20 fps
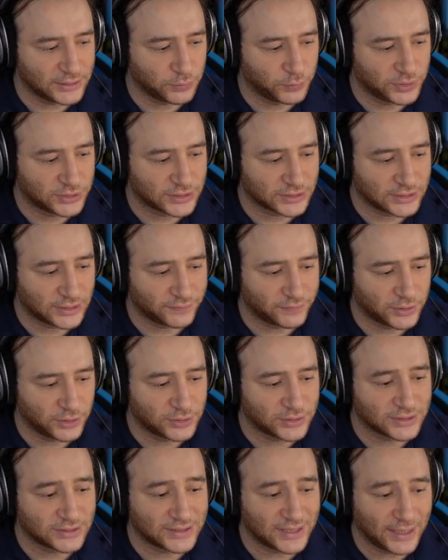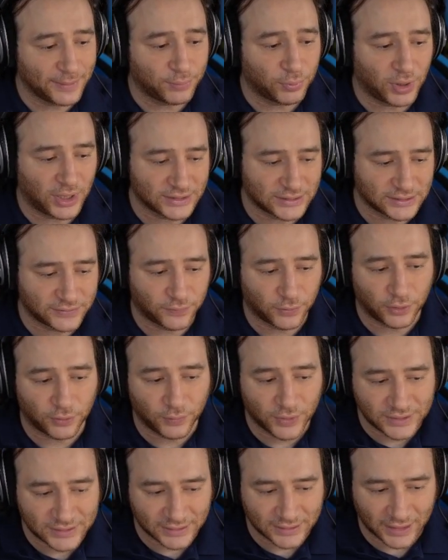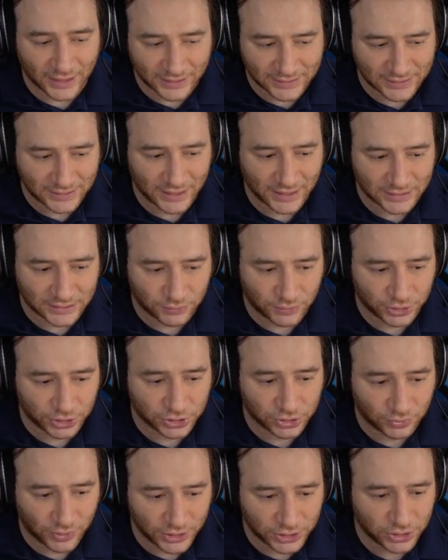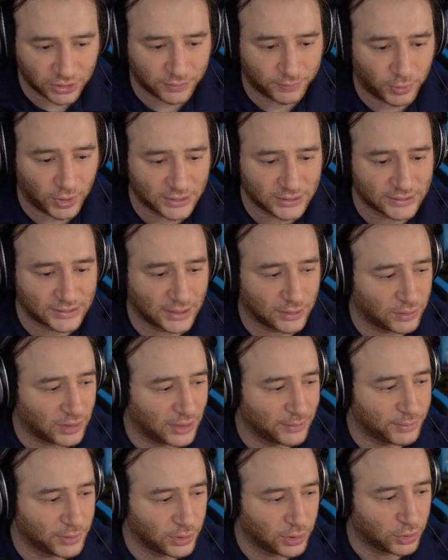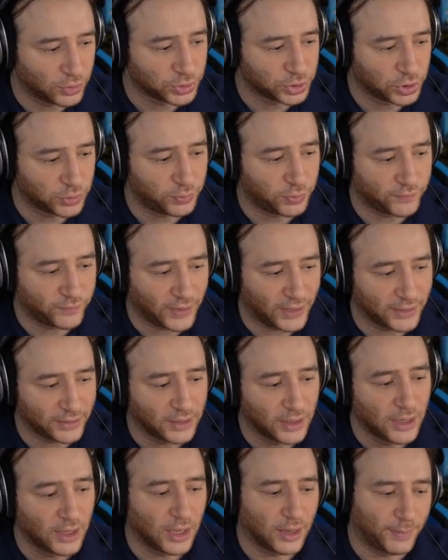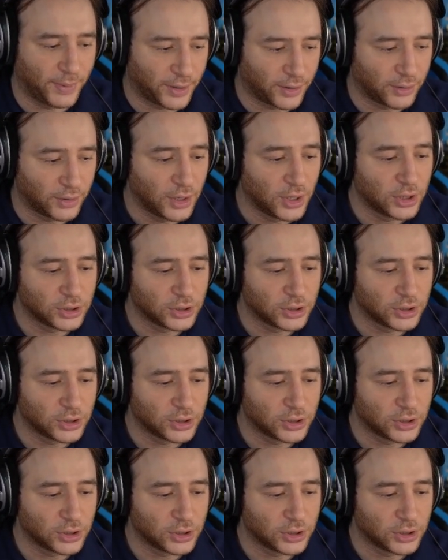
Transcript: We successfully use the same process for a recent A C S registration. The process outlined below should provide a better.